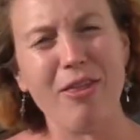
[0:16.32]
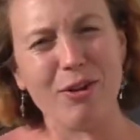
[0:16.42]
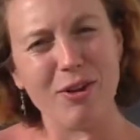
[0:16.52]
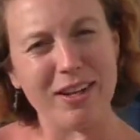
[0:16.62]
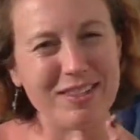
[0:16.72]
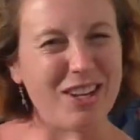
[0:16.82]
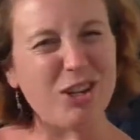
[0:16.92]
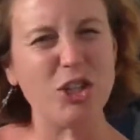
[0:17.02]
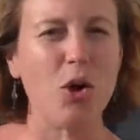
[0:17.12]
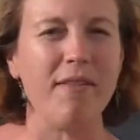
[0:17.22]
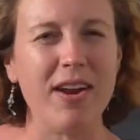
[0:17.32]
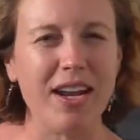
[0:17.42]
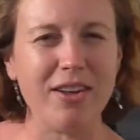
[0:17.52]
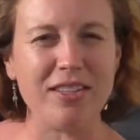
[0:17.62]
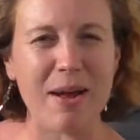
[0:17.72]
through these little short
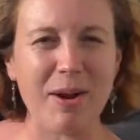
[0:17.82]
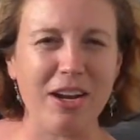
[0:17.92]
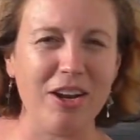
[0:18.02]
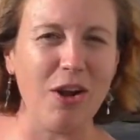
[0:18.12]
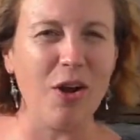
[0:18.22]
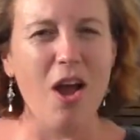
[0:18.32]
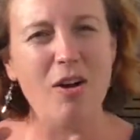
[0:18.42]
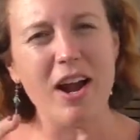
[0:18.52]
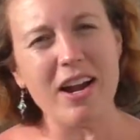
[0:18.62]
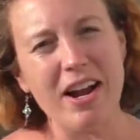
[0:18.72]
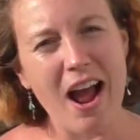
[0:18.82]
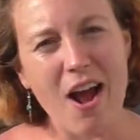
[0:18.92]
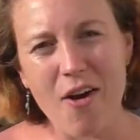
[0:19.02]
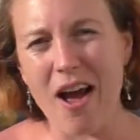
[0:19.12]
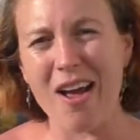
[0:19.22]
videos I'm gonna do. Right
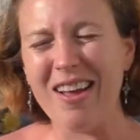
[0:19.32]
now,